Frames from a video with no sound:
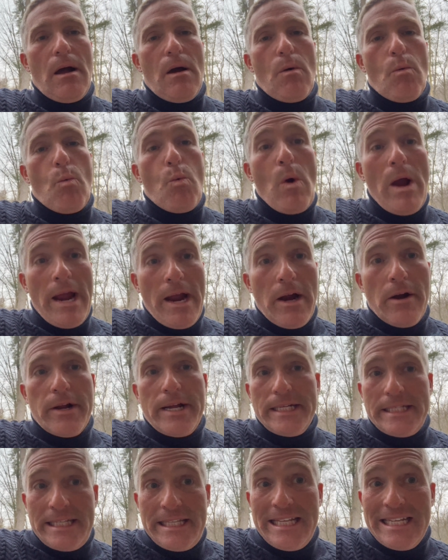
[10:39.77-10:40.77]
Where
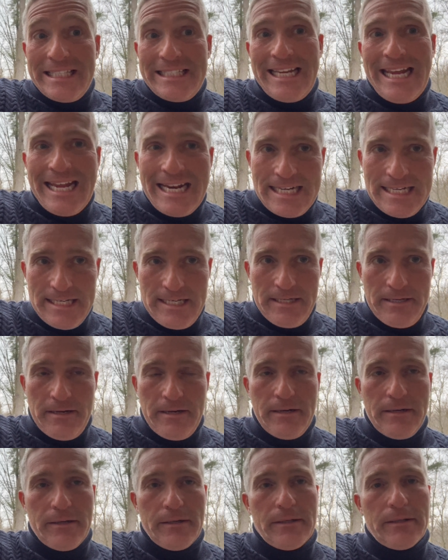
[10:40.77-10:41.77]
is this hidden?
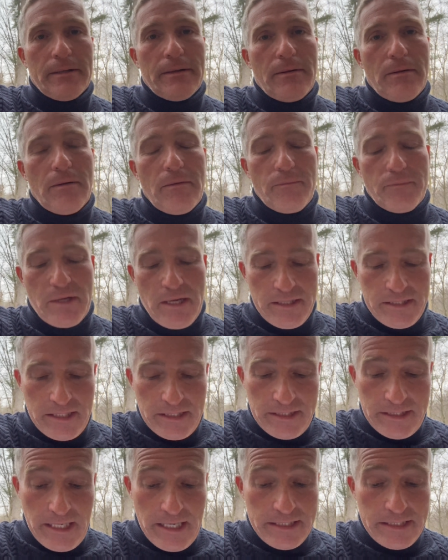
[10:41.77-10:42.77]
Because
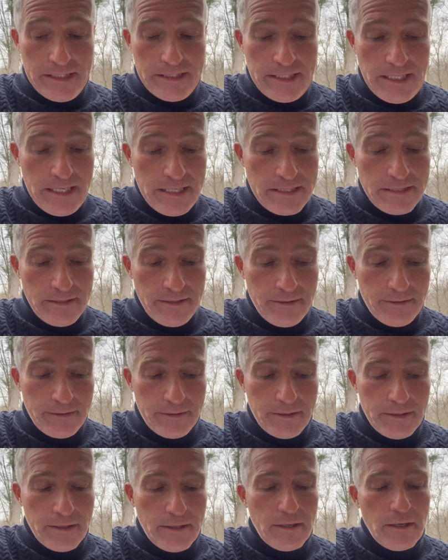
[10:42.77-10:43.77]
it says it's hidden.
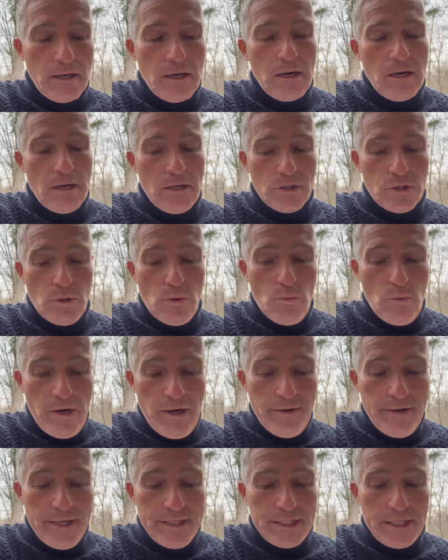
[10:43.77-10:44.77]
So,
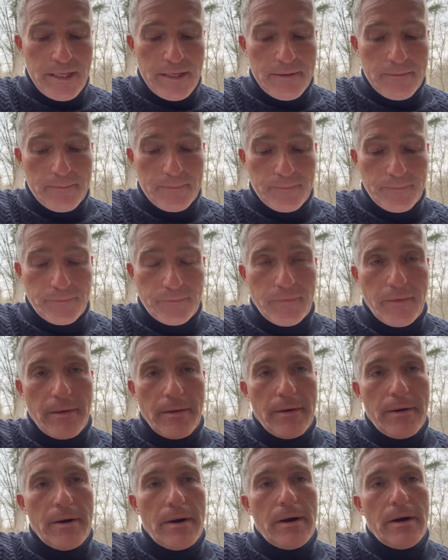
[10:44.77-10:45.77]
where is it?
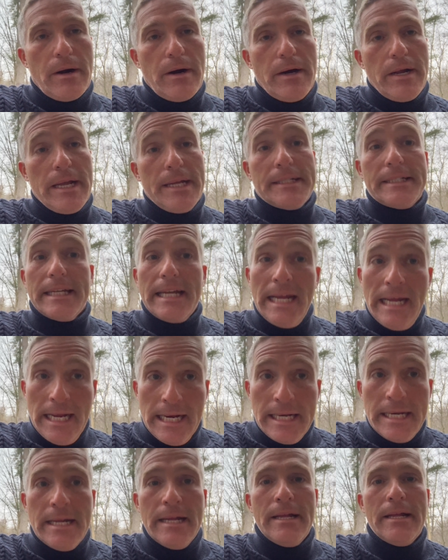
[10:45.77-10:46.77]
It's
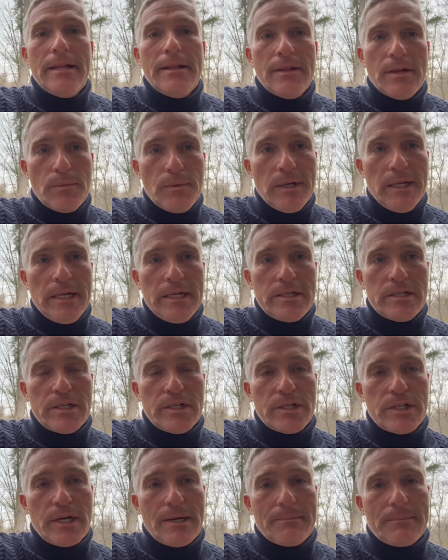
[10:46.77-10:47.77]
in the
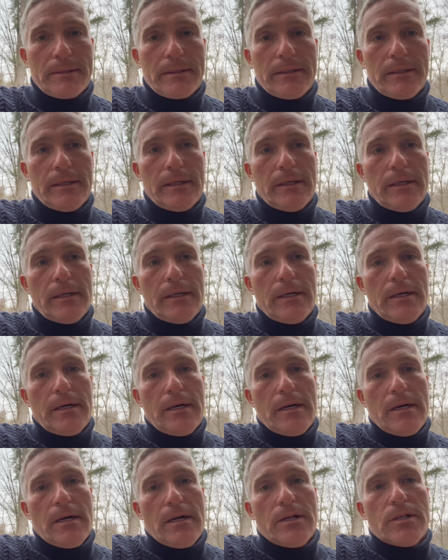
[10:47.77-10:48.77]
relationship.
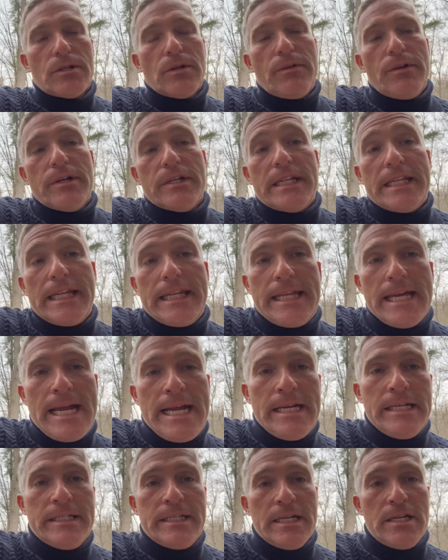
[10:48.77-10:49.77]
So, there's
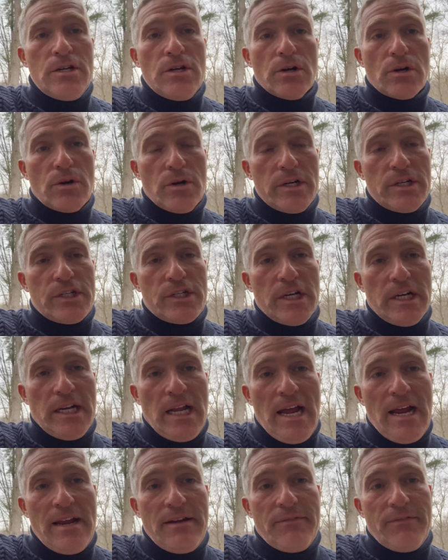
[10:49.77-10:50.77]
things in your Christian
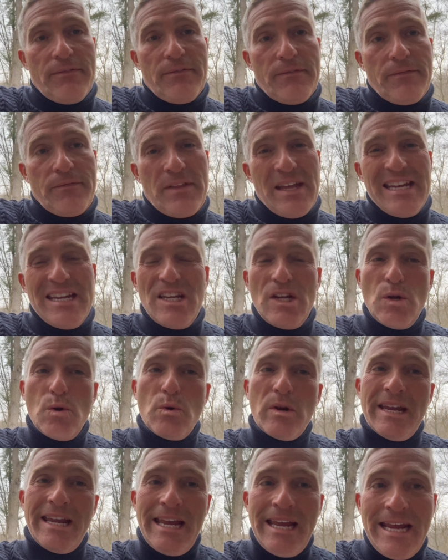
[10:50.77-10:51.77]
life that you
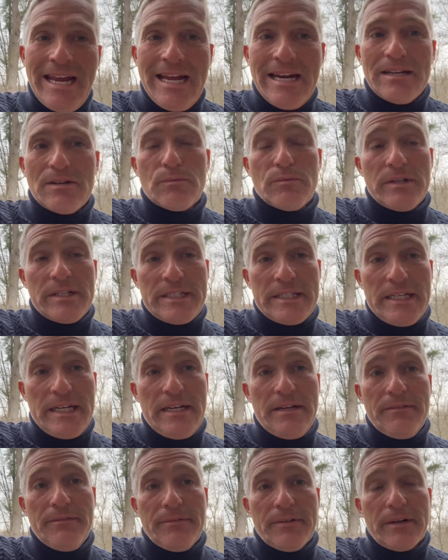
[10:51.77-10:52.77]
can't
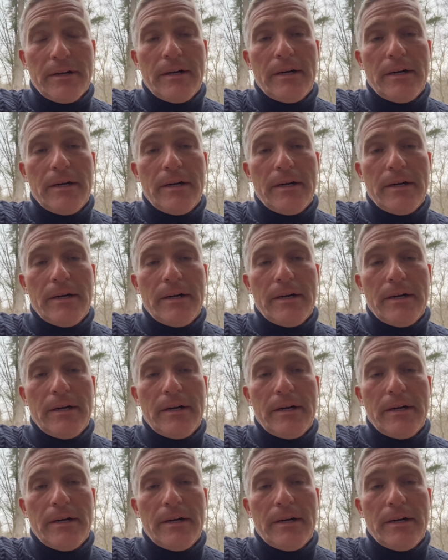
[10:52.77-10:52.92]
receive